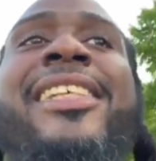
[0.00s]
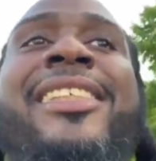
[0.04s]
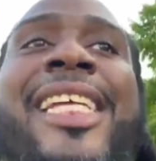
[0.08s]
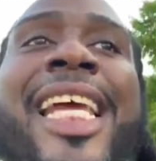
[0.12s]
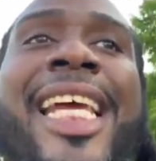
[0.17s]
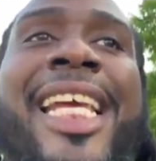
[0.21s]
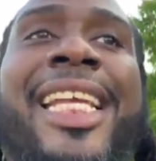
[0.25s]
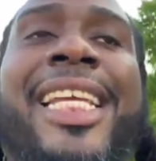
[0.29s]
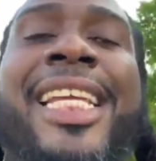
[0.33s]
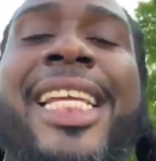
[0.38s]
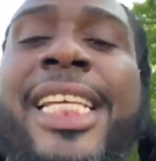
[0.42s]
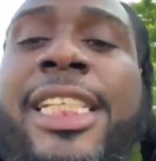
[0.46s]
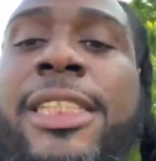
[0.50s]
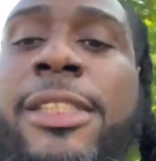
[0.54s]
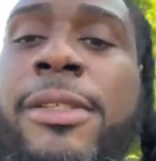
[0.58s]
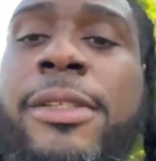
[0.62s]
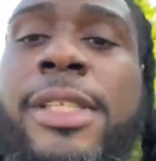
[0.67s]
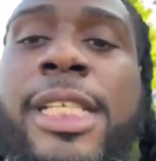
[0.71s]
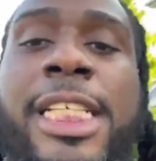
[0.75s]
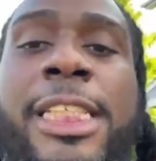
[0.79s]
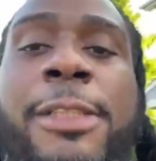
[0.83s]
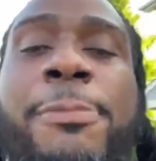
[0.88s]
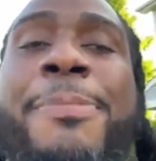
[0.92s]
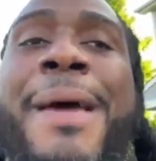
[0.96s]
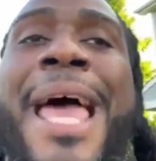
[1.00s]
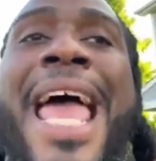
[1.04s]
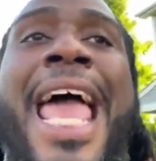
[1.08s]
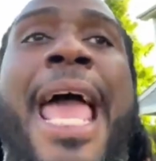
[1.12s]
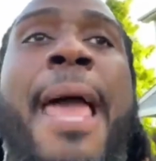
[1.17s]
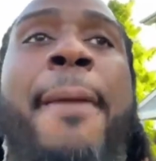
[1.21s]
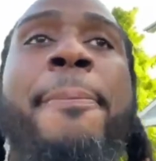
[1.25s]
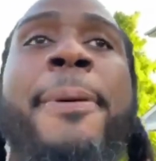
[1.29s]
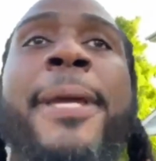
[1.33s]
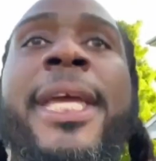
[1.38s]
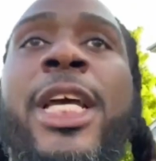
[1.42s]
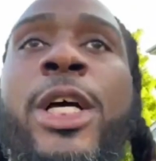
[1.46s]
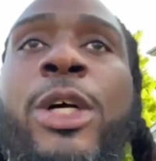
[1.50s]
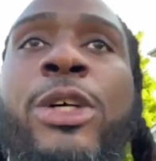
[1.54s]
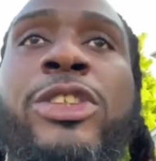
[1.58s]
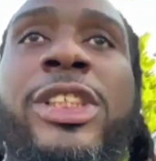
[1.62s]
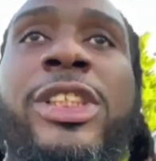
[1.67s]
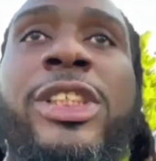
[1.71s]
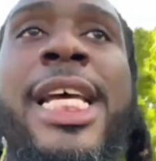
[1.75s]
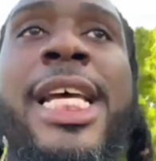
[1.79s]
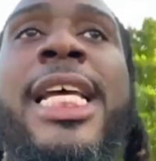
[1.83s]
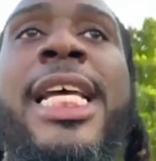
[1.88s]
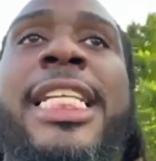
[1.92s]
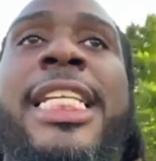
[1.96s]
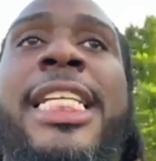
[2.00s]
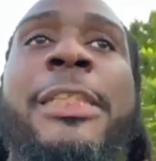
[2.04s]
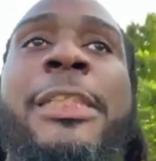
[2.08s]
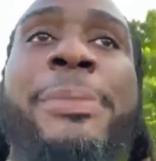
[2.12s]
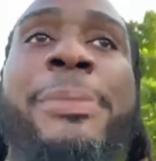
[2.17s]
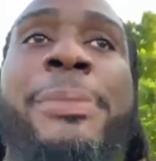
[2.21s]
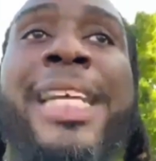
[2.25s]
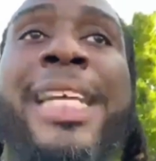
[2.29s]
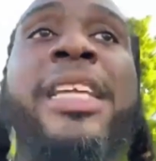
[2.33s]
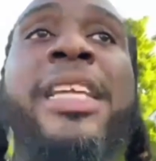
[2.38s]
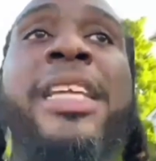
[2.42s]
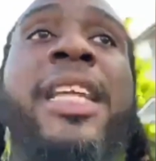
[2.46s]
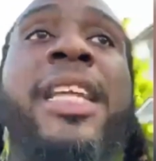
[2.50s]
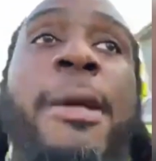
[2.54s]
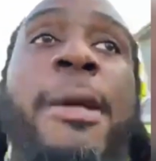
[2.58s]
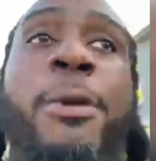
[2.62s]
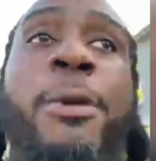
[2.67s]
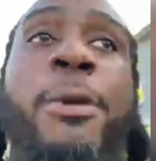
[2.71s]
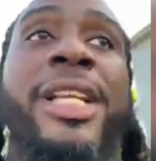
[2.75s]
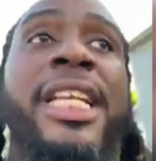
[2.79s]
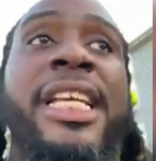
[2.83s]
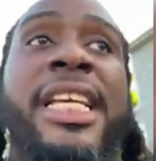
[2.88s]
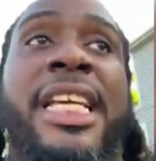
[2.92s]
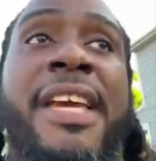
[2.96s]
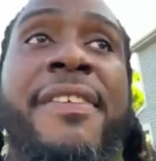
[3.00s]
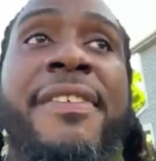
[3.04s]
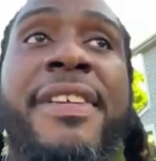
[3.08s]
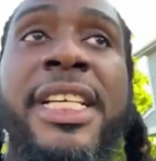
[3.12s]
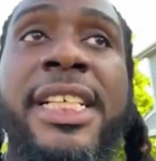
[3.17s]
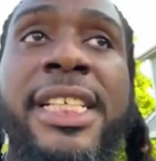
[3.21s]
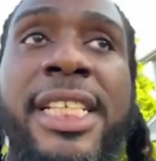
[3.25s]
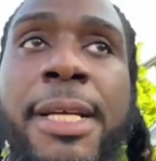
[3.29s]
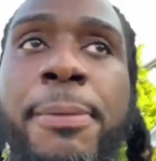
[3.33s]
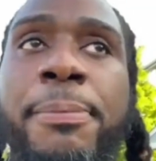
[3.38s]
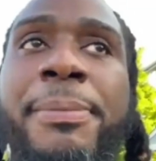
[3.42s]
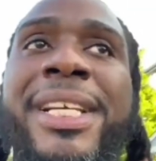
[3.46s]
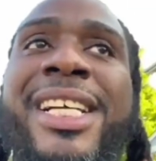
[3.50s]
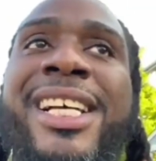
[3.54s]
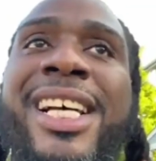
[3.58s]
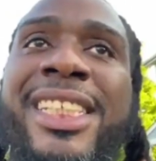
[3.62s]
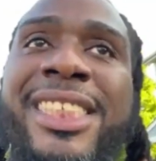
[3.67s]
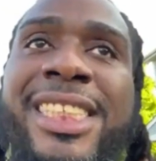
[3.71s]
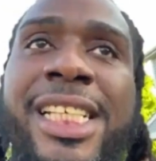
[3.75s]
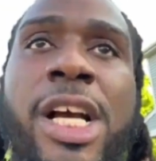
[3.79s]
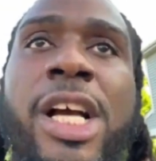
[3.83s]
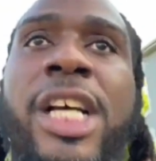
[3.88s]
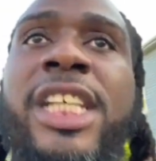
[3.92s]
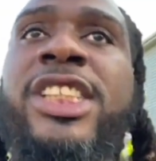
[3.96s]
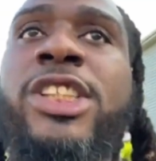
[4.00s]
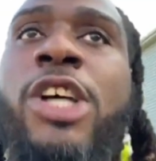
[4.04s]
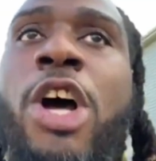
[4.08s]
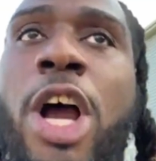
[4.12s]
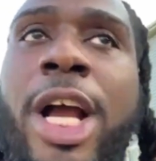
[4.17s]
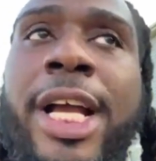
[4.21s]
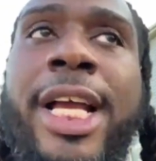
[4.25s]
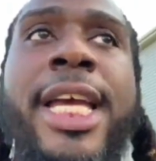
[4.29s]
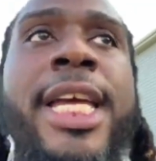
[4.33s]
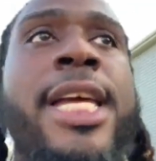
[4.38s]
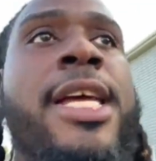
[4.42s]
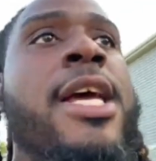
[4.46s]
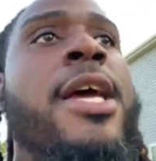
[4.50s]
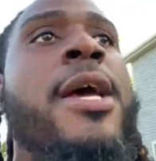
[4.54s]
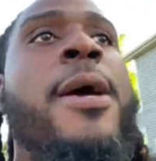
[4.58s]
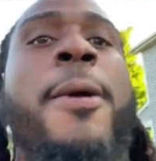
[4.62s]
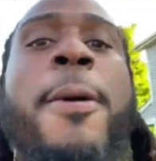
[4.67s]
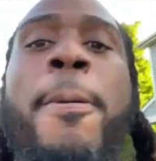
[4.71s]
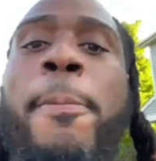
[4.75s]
They're taking these bad pills that's being deliberately given to them because they are a target.